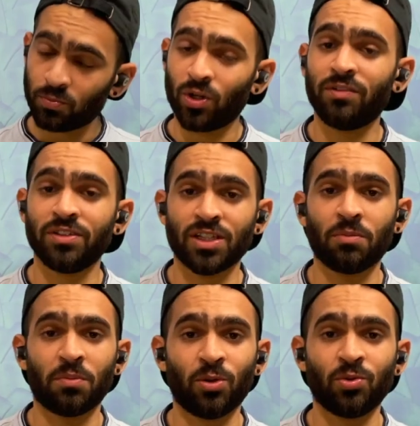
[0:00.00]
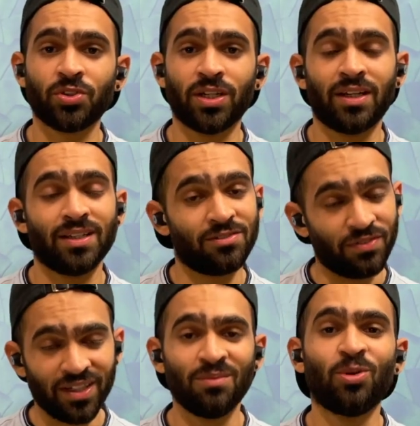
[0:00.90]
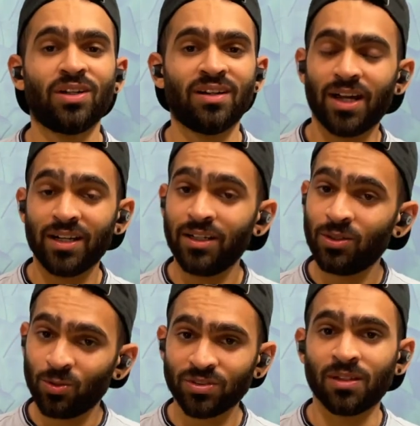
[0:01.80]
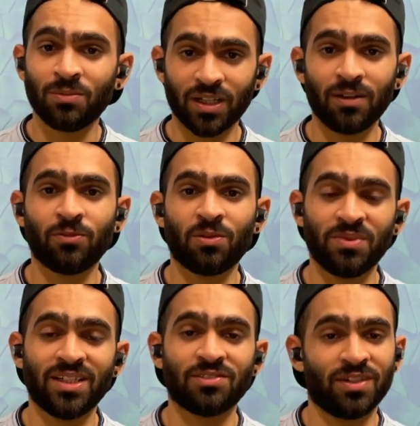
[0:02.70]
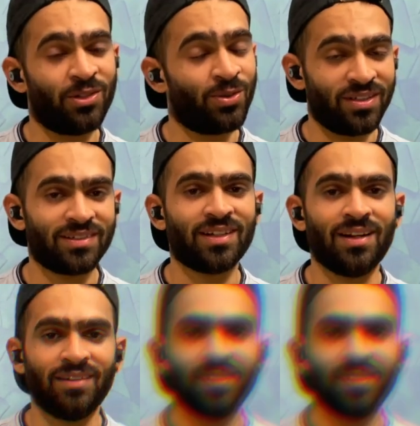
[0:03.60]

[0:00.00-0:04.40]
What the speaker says: point which I am about to share is very important, and it took some time for me as well to understand.